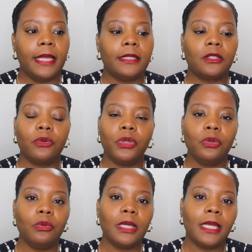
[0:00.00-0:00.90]
And so
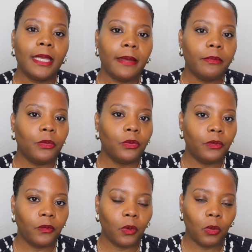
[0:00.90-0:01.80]
you can't
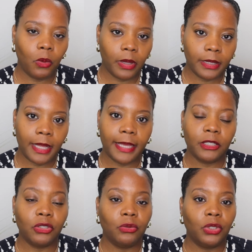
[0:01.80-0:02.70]
move on
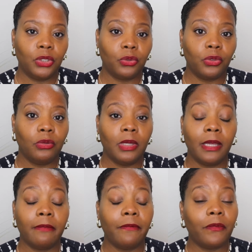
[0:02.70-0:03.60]
as you should, or you
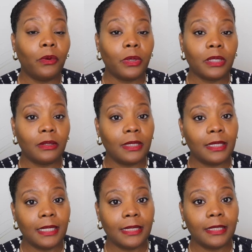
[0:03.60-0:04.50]
can't focus on the
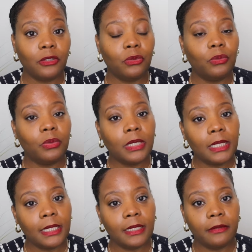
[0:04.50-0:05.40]
things that you
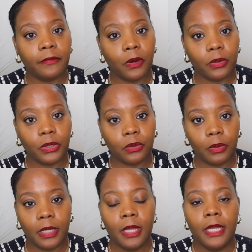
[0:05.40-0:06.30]
really need to focus
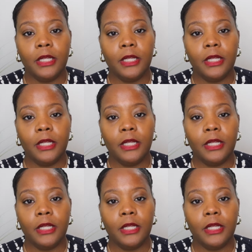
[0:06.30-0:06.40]
on